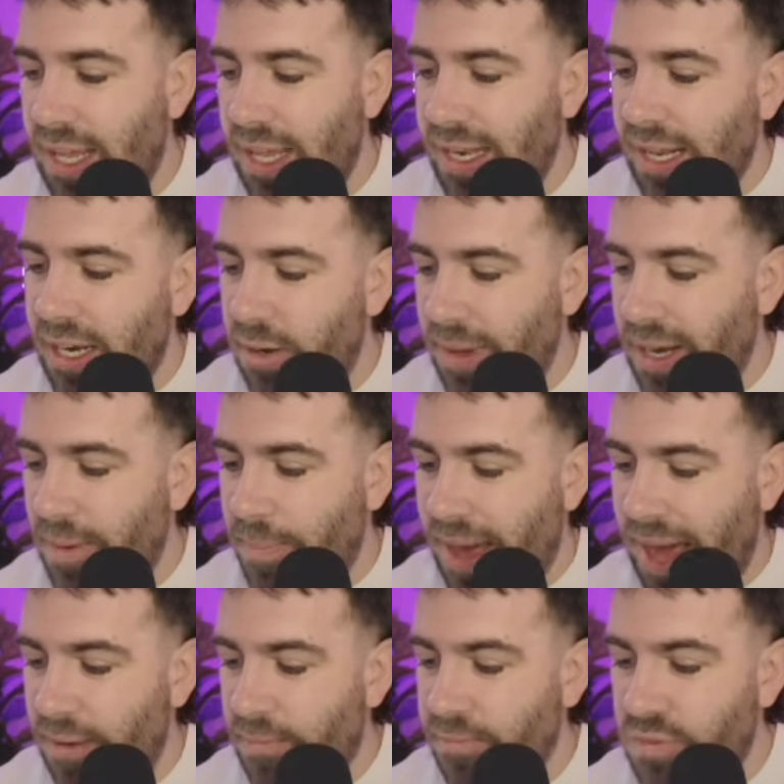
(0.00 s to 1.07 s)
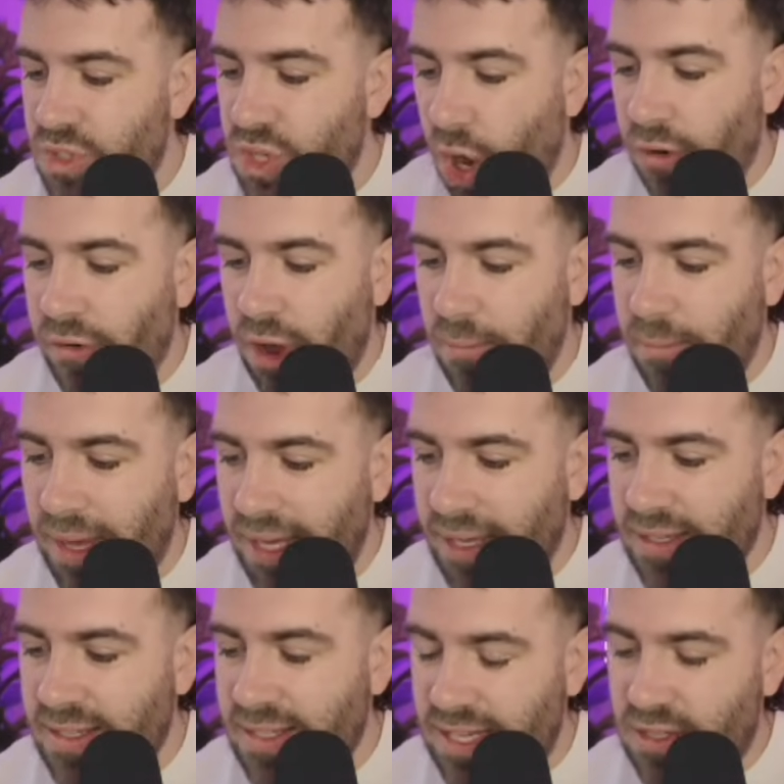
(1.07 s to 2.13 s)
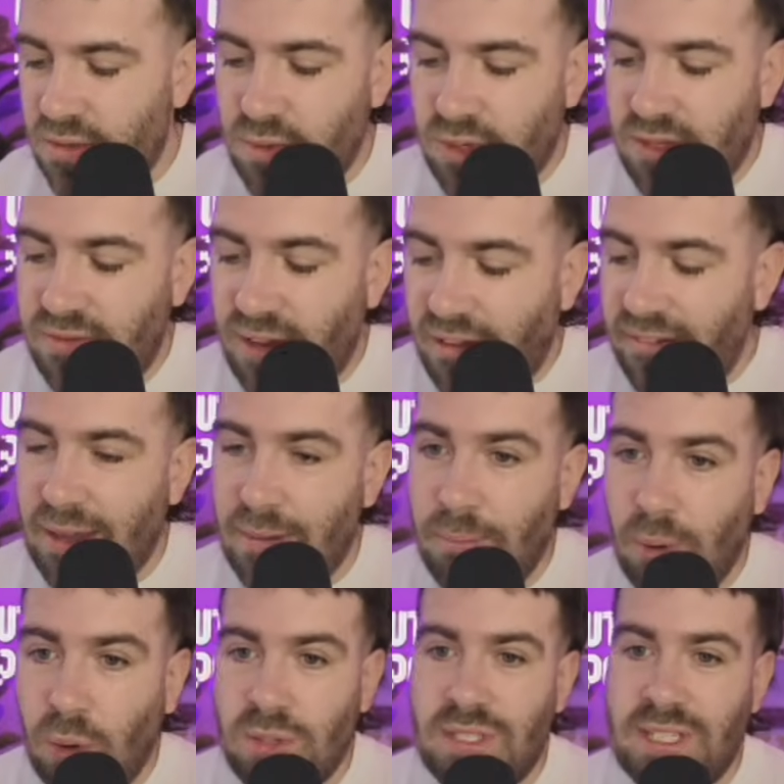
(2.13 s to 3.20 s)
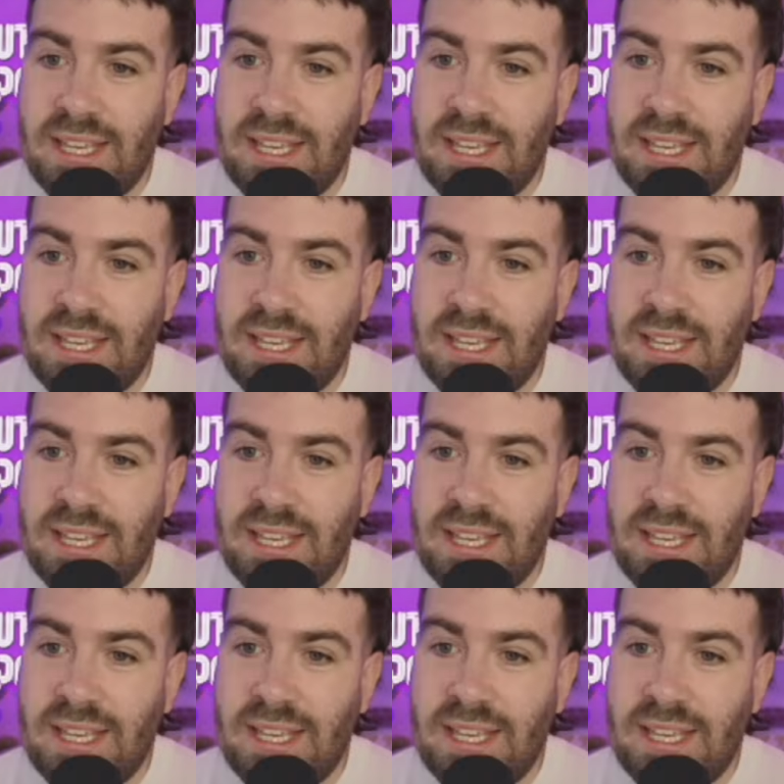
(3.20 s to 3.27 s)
a little bit about Tyrone Mings. This was very important